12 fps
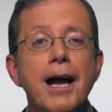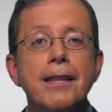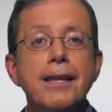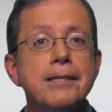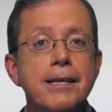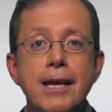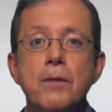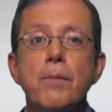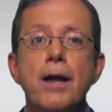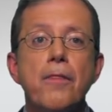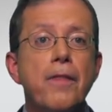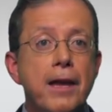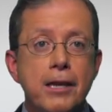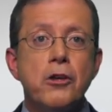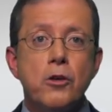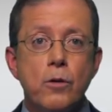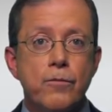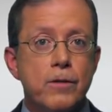I'd like to end by
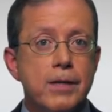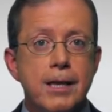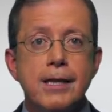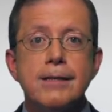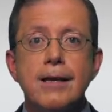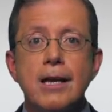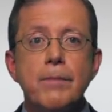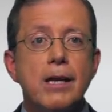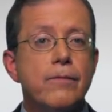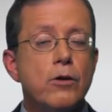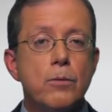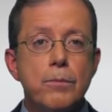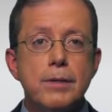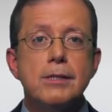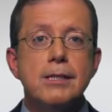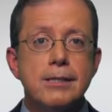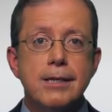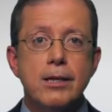thanking you for taking time out of your
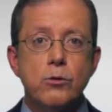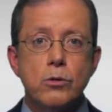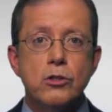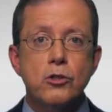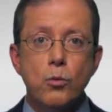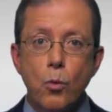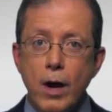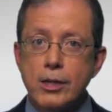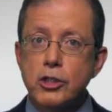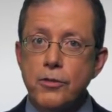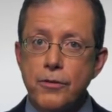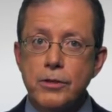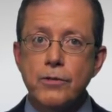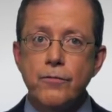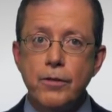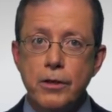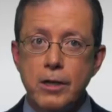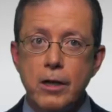busy schedules to watch this
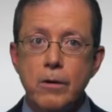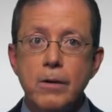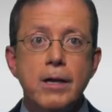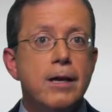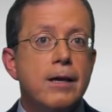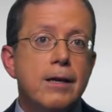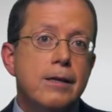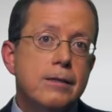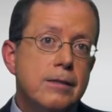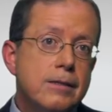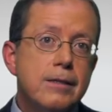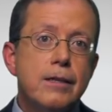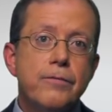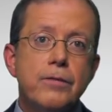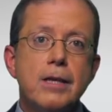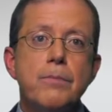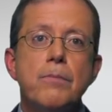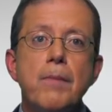video to see if
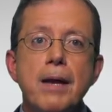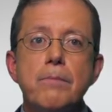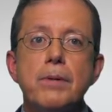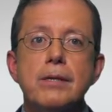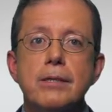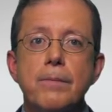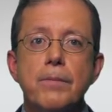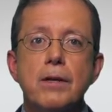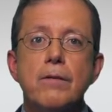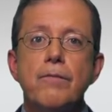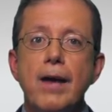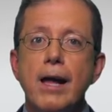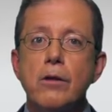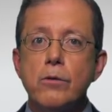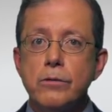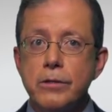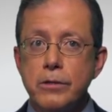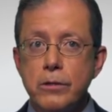LEAP might be something of
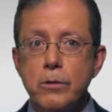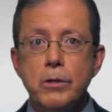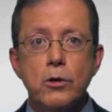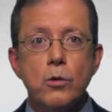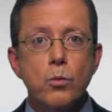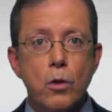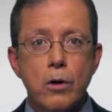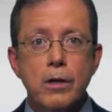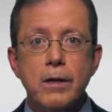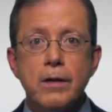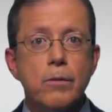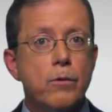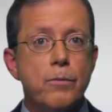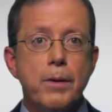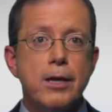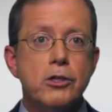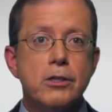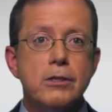value to you in your work with
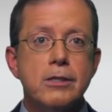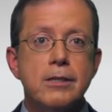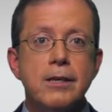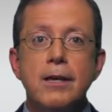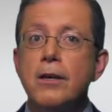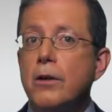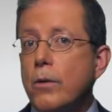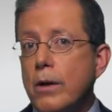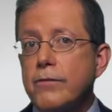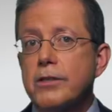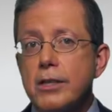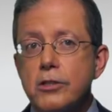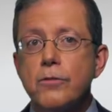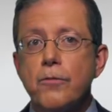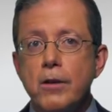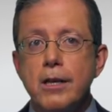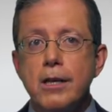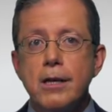patients who have
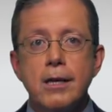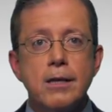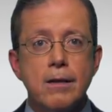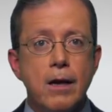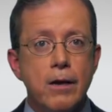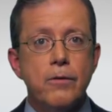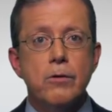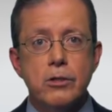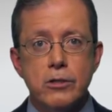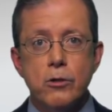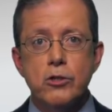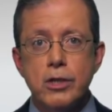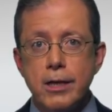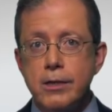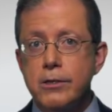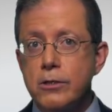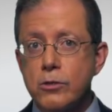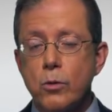schizophrenia and other
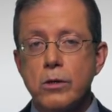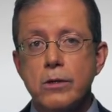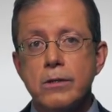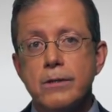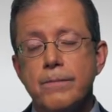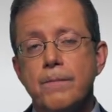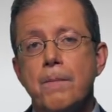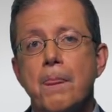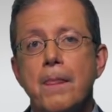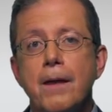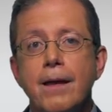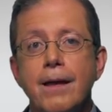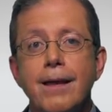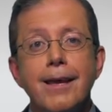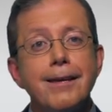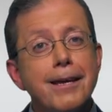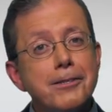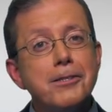associated disorders.
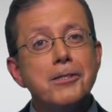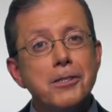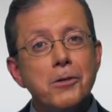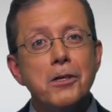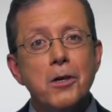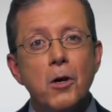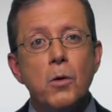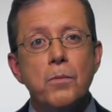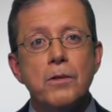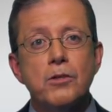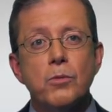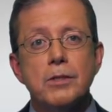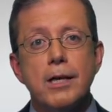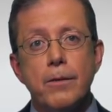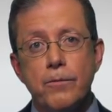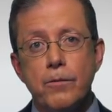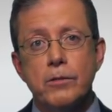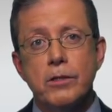And I sincerely hope this was
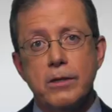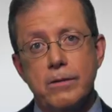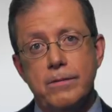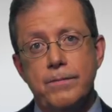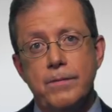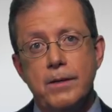helpful to you.